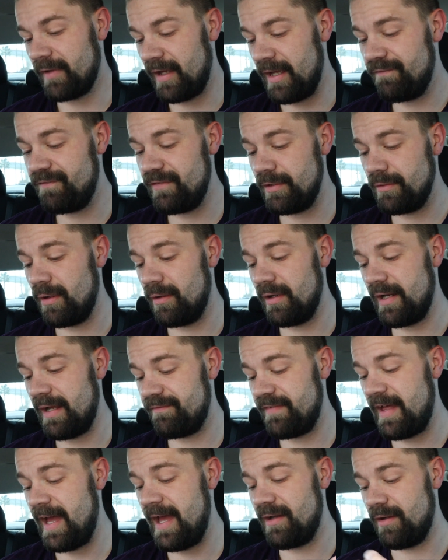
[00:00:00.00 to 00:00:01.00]
If you don't
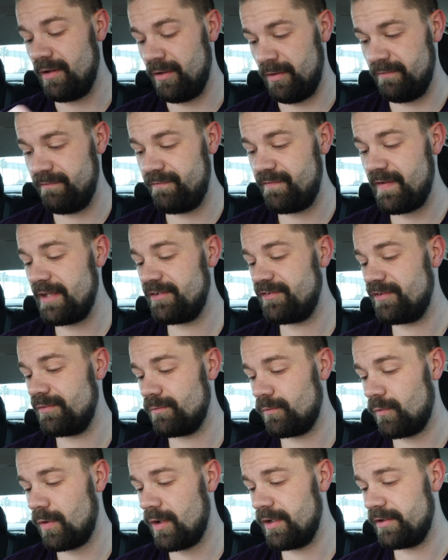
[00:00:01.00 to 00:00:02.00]
have that,
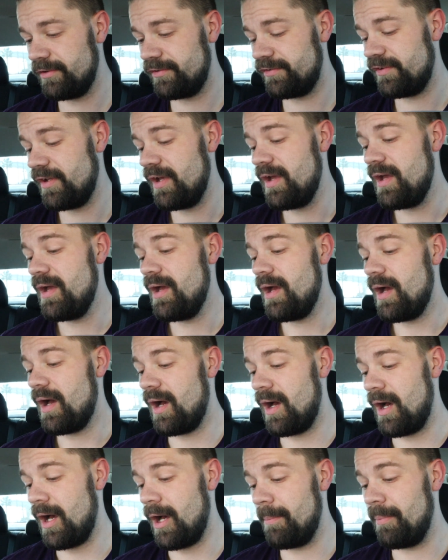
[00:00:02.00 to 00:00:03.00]
Unfezant works,
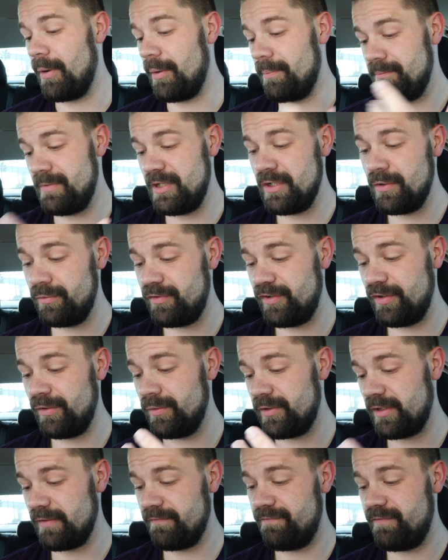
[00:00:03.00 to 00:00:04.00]
but
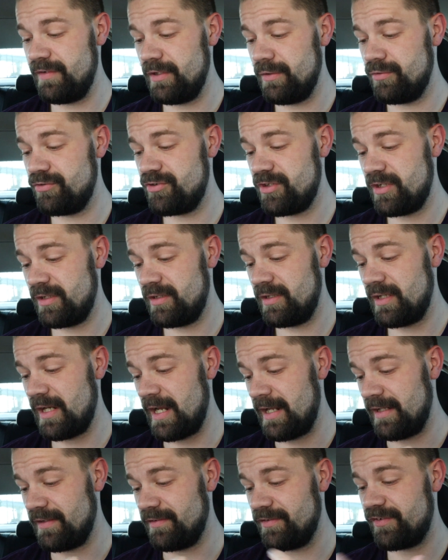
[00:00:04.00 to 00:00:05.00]
Mewtwo, Confusion,
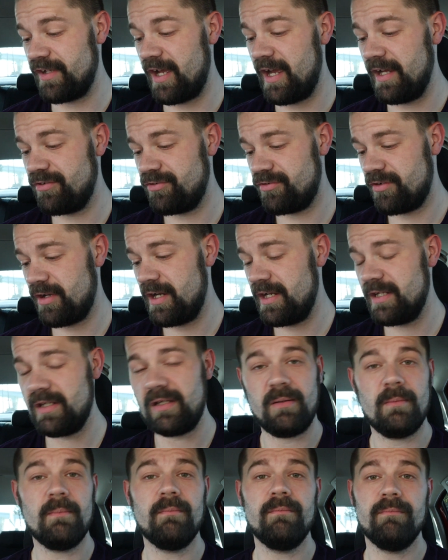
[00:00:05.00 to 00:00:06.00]
and Psystrike,